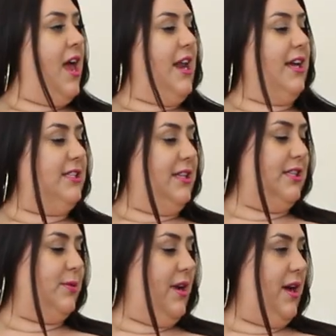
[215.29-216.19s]
Next,
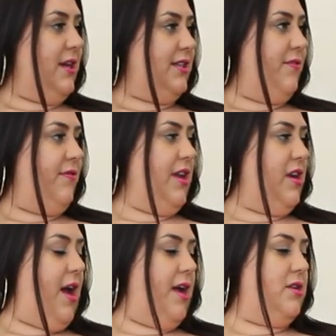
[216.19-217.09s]
this one, definitely a
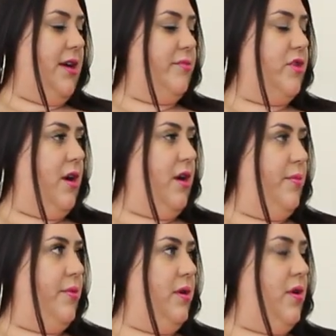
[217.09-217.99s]
nighttime
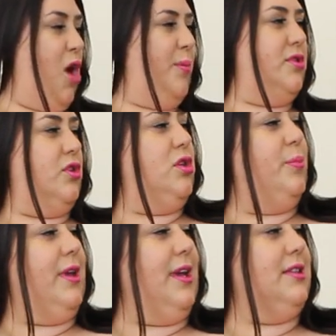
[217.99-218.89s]
top. I hope it's not too
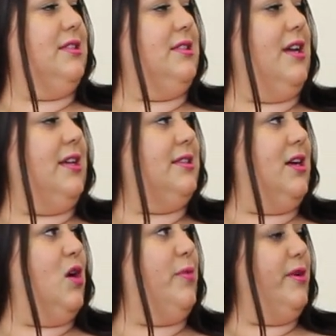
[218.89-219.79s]
big because it's an
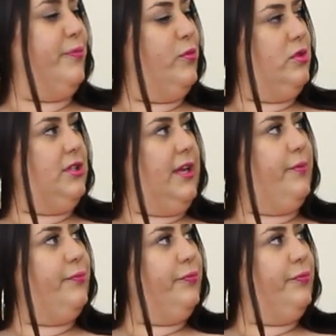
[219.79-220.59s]
XL, but we'll see.